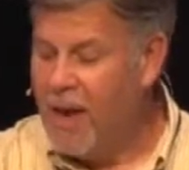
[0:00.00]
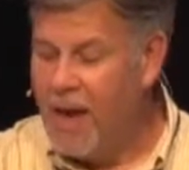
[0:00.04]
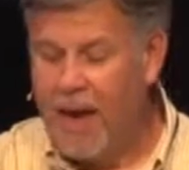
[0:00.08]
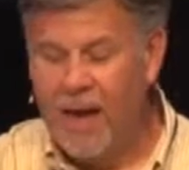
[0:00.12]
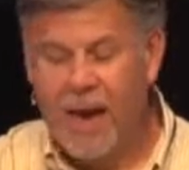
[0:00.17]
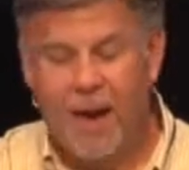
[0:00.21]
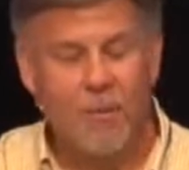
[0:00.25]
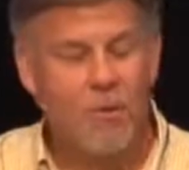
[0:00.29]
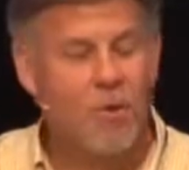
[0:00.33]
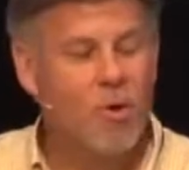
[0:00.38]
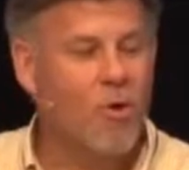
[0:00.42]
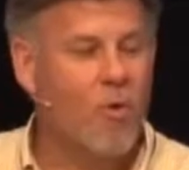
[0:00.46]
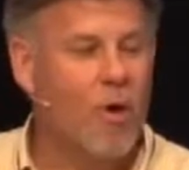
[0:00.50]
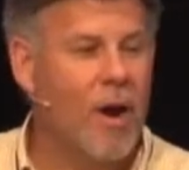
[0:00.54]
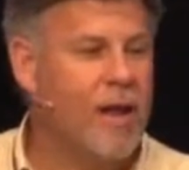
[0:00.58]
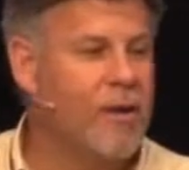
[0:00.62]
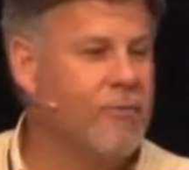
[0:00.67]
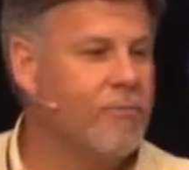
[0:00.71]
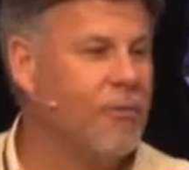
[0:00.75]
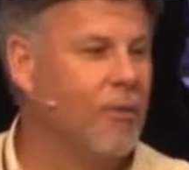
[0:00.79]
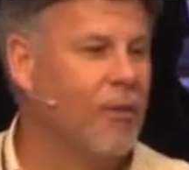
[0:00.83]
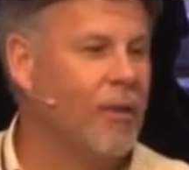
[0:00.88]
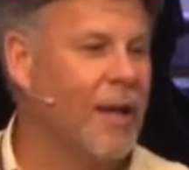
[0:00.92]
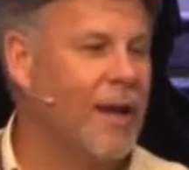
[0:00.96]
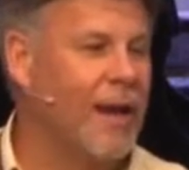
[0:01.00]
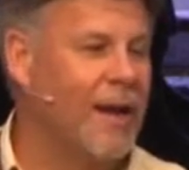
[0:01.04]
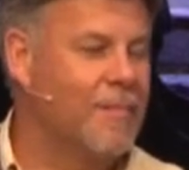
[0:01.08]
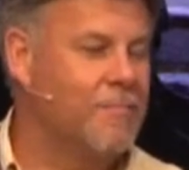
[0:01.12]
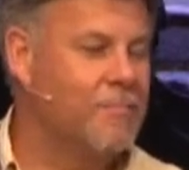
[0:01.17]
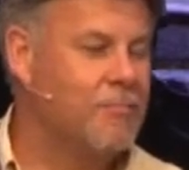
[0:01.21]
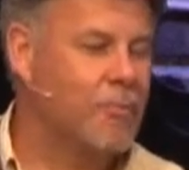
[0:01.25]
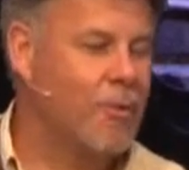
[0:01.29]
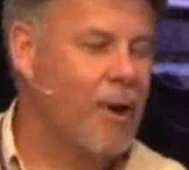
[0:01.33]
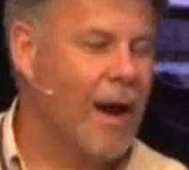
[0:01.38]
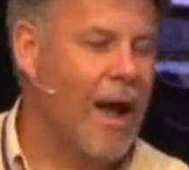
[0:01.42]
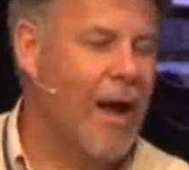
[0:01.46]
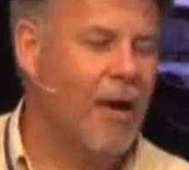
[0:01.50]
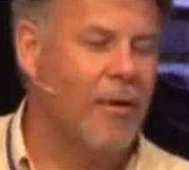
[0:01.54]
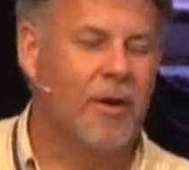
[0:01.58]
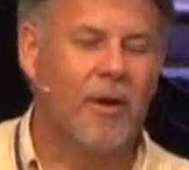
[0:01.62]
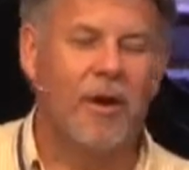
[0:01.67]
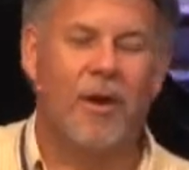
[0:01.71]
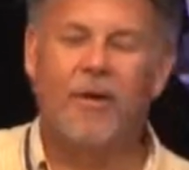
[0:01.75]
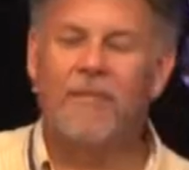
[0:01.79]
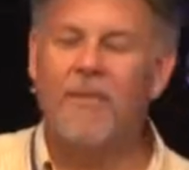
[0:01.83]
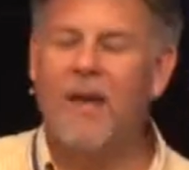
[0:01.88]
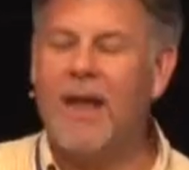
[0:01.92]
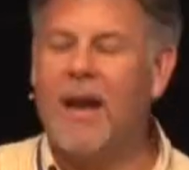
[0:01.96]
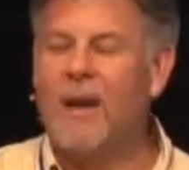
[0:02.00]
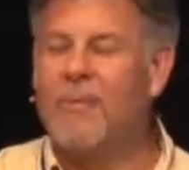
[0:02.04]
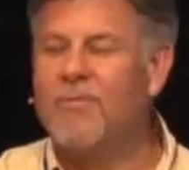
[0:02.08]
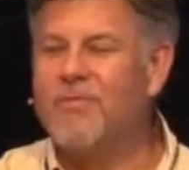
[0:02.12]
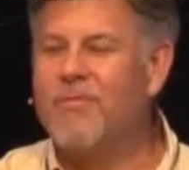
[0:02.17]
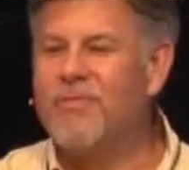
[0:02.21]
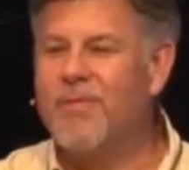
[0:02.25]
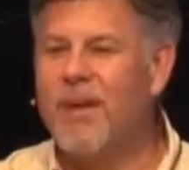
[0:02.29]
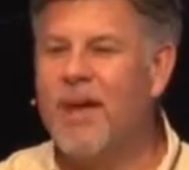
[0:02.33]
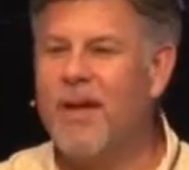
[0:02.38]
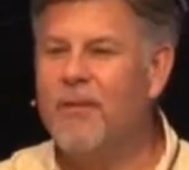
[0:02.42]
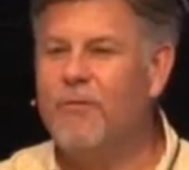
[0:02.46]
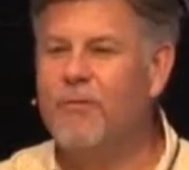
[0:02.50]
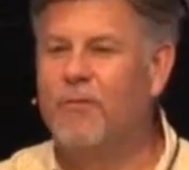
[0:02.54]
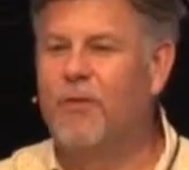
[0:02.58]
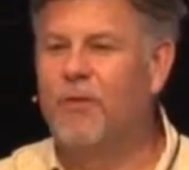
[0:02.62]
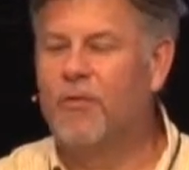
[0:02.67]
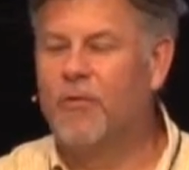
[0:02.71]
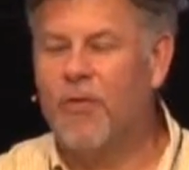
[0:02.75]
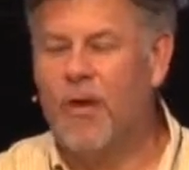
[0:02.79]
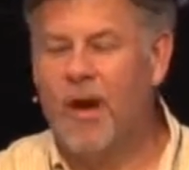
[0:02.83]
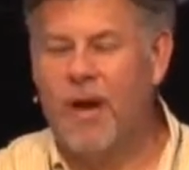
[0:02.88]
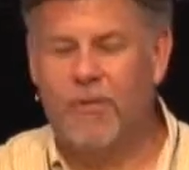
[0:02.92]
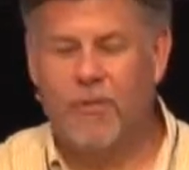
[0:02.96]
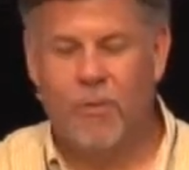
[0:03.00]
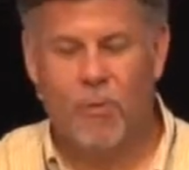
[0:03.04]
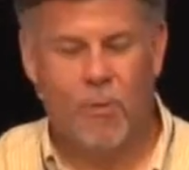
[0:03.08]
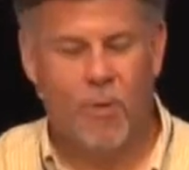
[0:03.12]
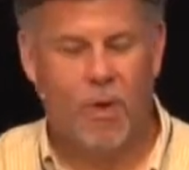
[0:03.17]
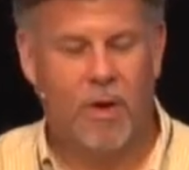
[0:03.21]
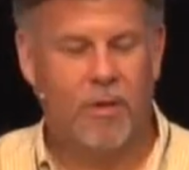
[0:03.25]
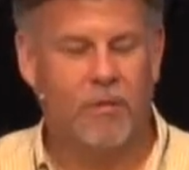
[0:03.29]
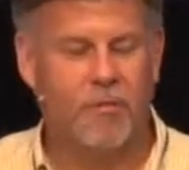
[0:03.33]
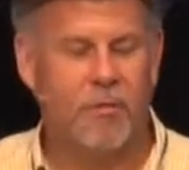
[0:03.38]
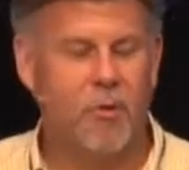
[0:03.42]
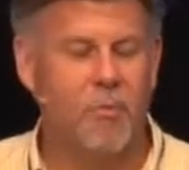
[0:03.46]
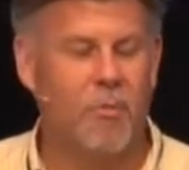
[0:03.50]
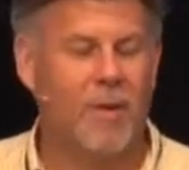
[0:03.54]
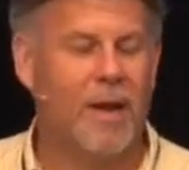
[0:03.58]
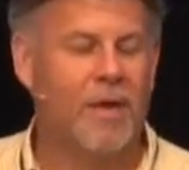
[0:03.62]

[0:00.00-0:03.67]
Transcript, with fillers: and I'm grateful and I'm proud of and I'm thankful for every one of you.